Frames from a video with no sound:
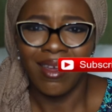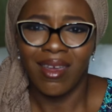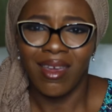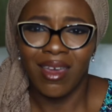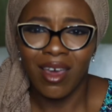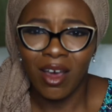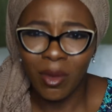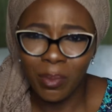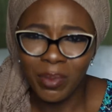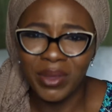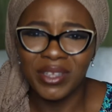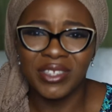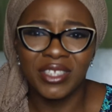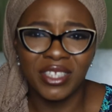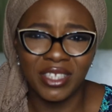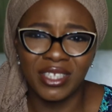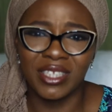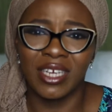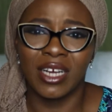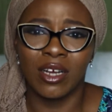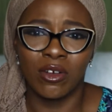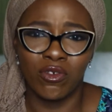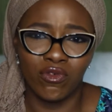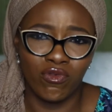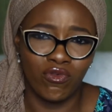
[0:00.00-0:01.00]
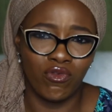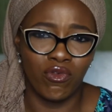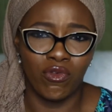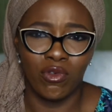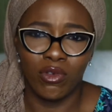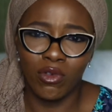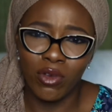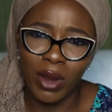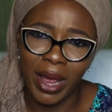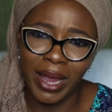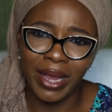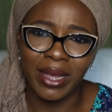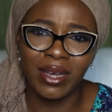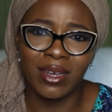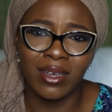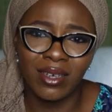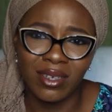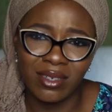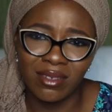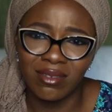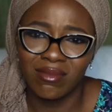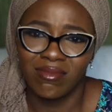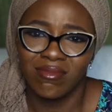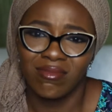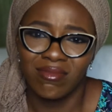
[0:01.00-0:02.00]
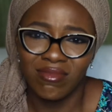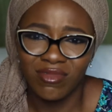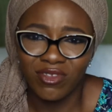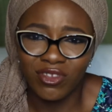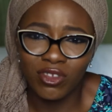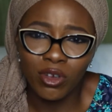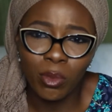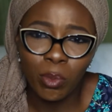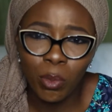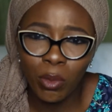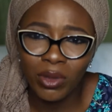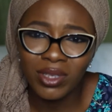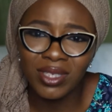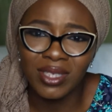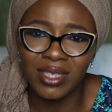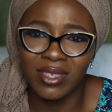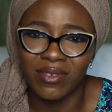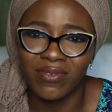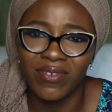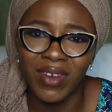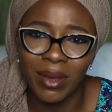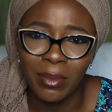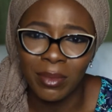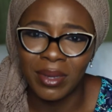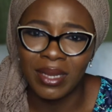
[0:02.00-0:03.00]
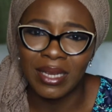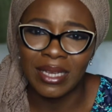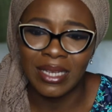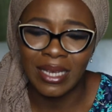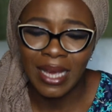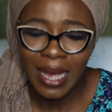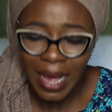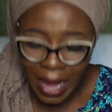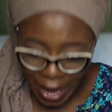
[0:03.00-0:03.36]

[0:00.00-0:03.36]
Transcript: Help a sister grow, like support the family,